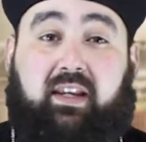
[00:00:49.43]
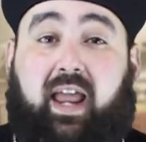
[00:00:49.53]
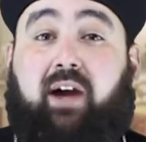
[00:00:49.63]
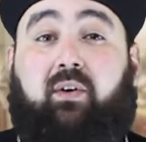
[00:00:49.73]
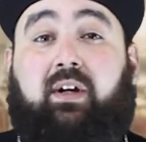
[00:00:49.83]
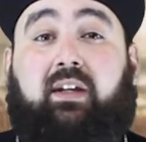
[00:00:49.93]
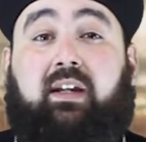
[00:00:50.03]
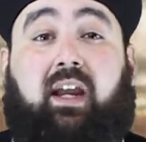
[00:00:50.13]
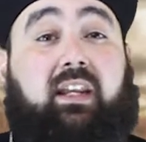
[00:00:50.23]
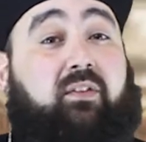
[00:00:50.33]

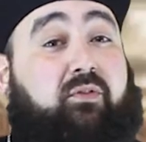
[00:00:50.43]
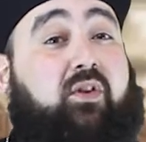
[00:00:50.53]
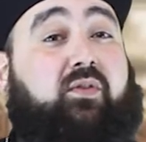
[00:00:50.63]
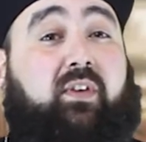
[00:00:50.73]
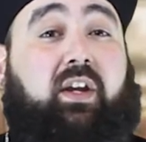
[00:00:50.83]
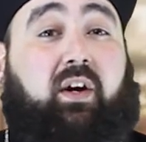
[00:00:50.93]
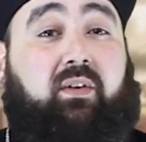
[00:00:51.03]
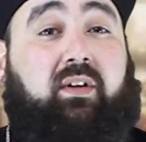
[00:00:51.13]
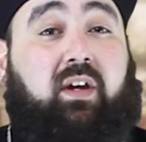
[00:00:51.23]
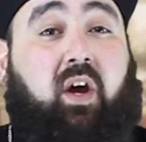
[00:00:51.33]
Now, in the first
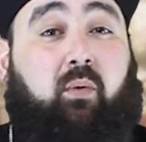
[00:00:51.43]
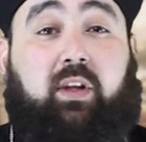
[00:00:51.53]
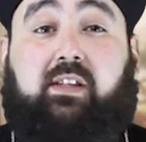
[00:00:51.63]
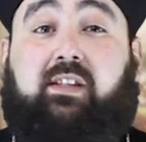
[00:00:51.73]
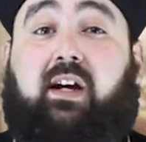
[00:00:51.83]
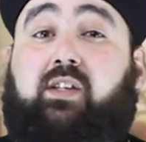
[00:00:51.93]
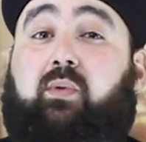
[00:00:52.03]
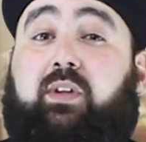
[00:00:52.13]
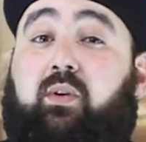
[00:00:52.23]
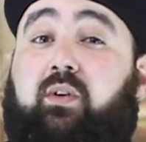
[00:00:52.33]
video, we discuss
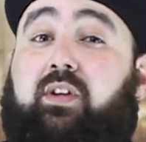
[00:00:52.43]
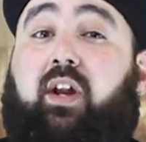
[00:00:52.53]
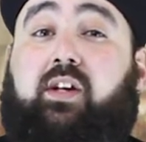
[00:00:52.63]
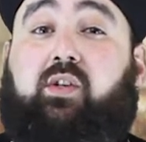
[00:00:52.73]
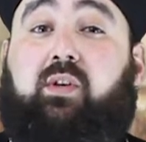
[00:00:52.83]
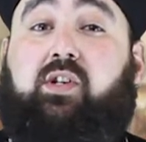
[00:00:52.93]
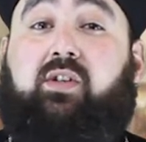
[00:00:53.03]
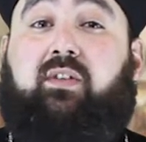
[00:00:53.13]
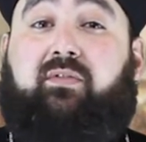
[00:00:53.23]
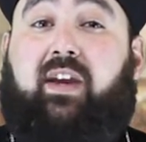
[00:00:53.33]
what the Orthodox
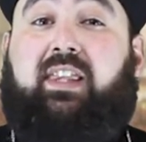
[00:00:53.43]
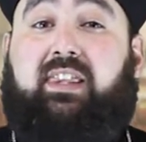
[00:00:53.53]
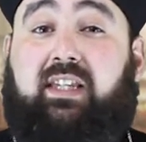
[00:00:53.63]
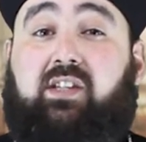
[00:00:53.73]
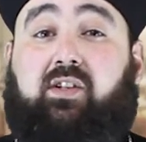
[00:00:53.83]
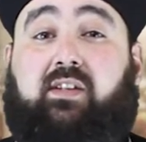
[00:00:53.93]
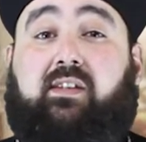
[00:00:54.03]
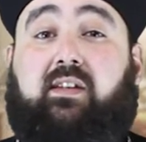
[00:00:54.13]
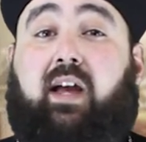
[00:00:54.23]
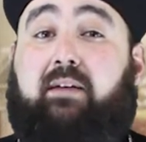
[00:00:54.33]
Christian faith
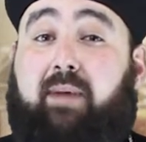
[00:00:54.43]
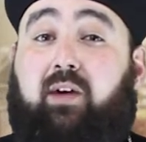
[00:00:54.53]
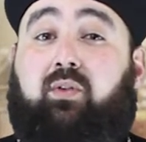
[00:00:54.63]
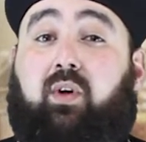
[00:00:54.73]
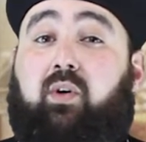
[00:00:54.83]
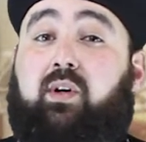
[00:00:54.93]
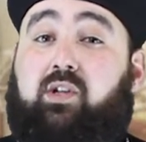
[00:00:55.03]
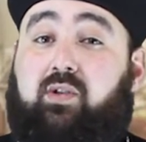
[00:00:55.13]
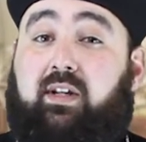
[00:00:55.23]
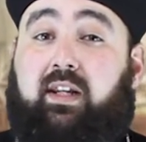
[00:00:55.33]
teaches about the Holy
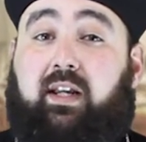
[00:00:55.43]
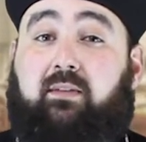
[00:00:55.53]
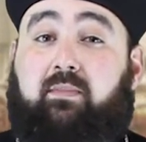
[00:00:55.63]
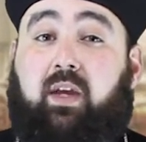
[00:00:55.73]
Trinity.